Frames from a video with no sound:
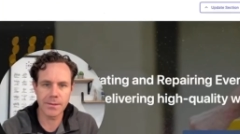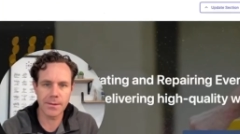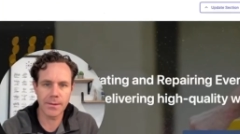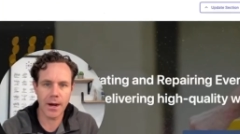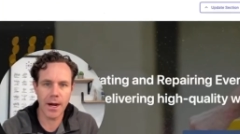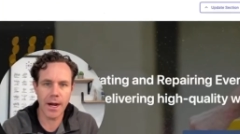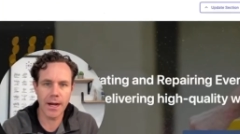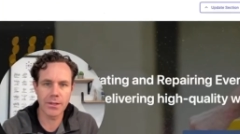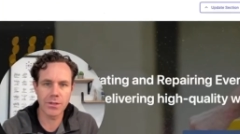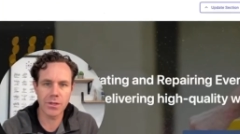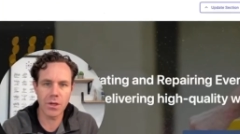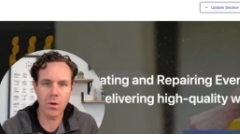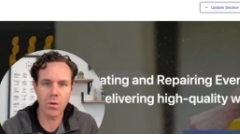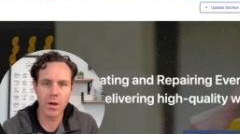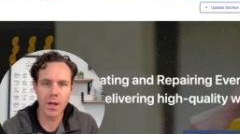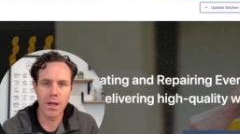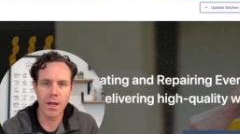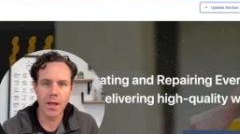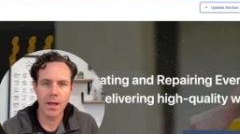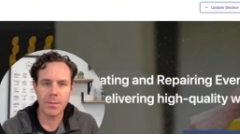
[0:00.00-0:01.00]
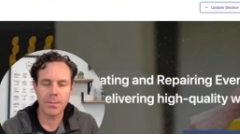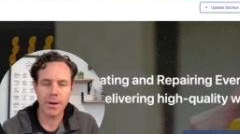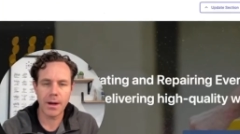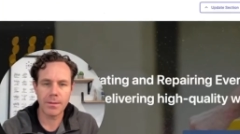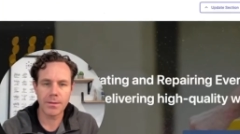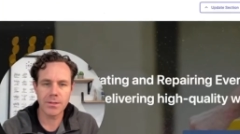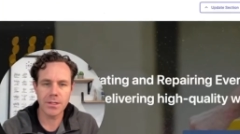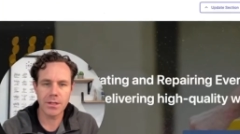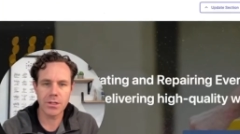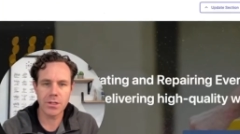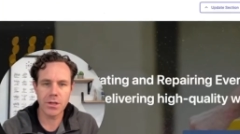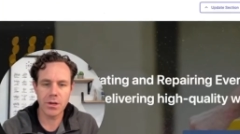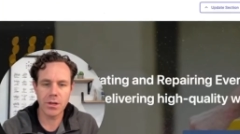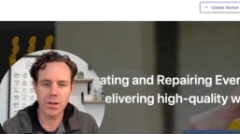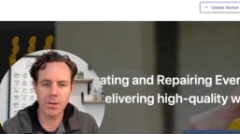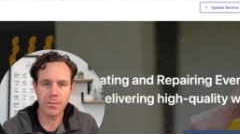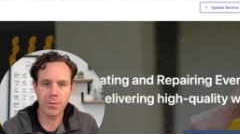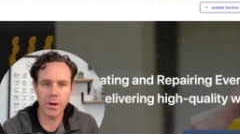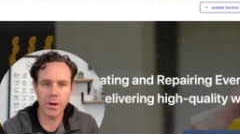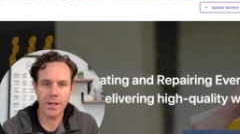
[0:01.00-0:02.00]
All right, so promise I'd show you the
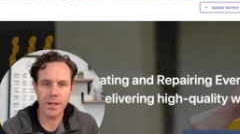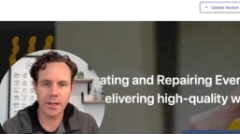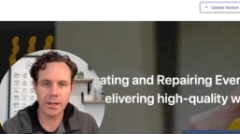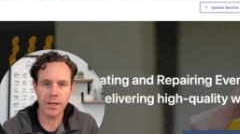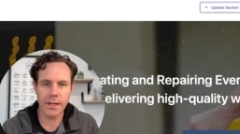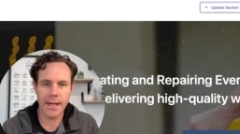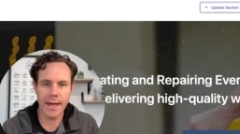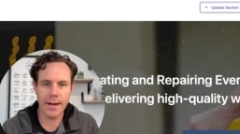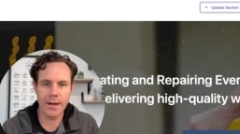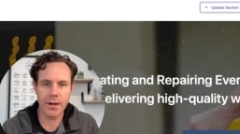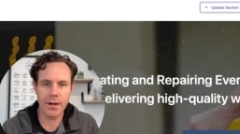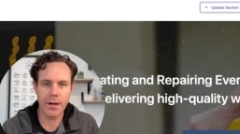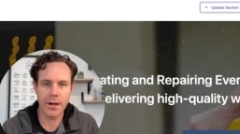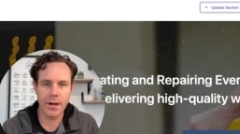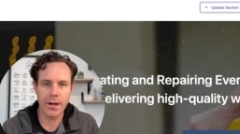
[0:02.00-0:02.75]
point and click editor.